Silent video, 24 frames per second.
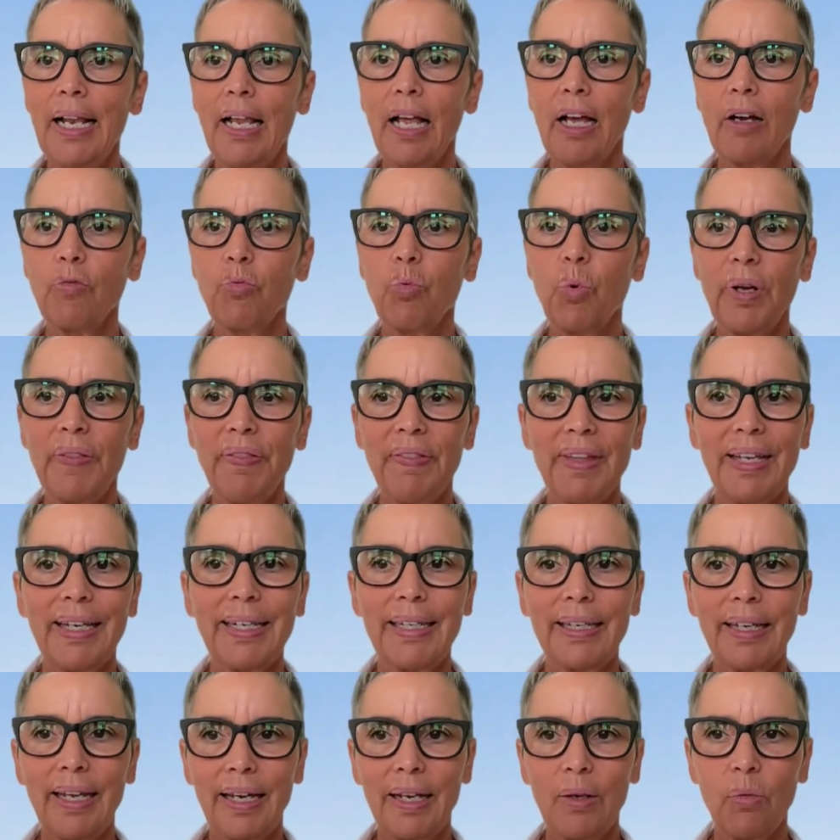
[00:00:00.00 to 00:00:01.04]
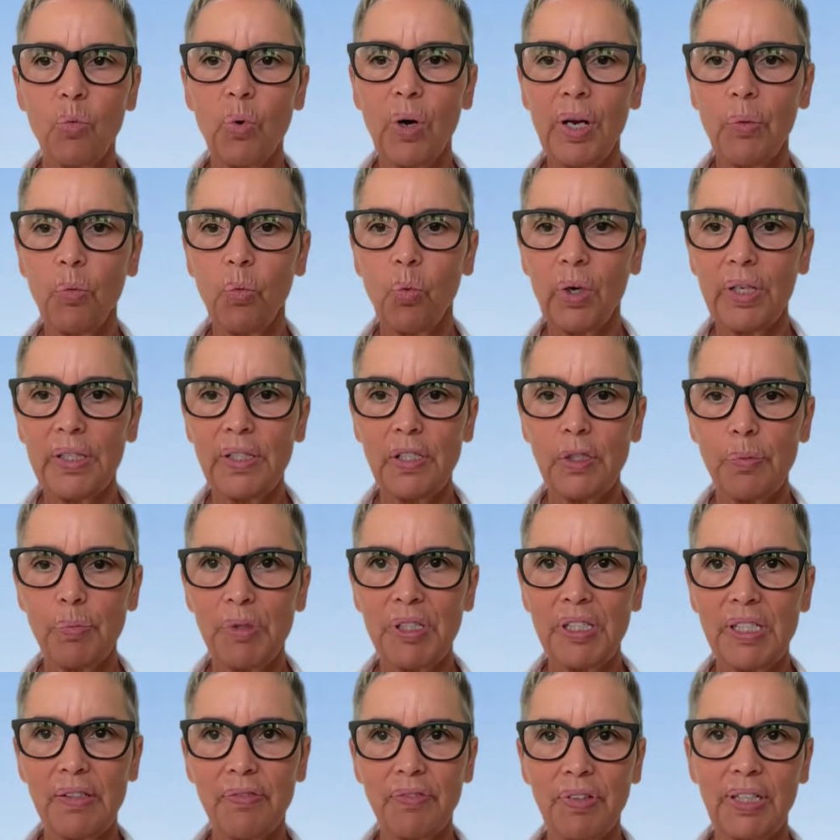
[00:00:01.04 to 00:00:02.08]
of what one
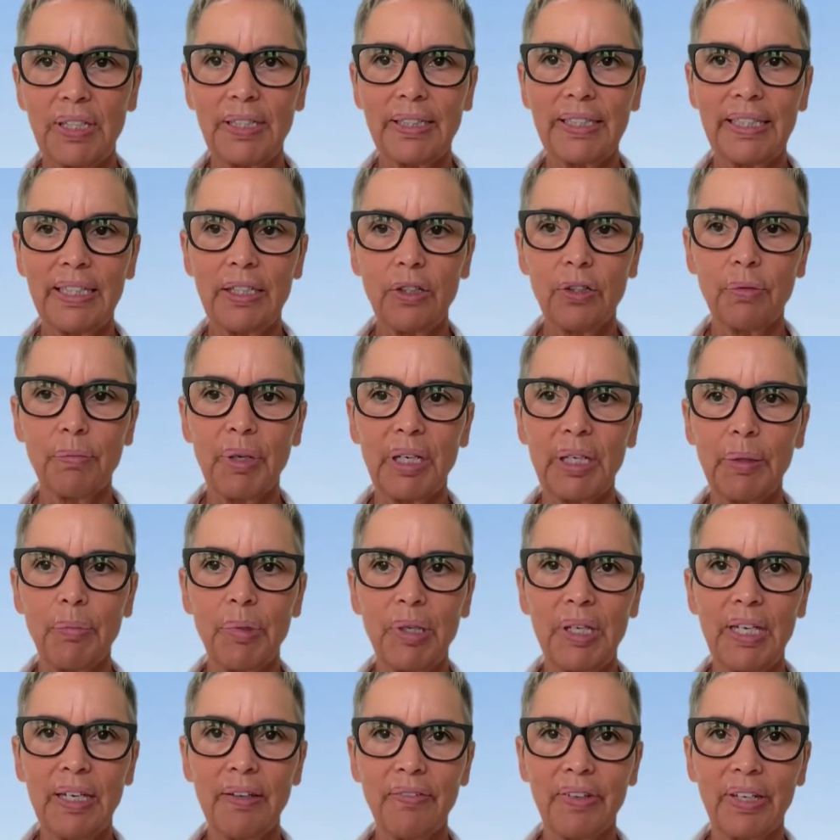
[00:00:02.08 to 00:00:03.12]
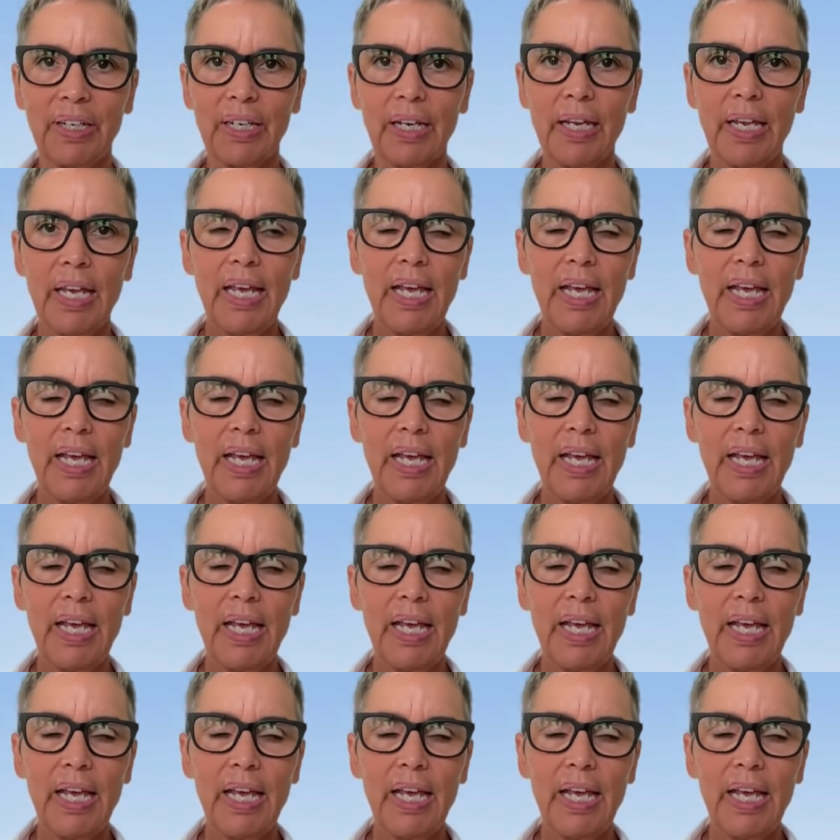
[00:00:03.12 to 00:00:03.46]
specific leader might be given.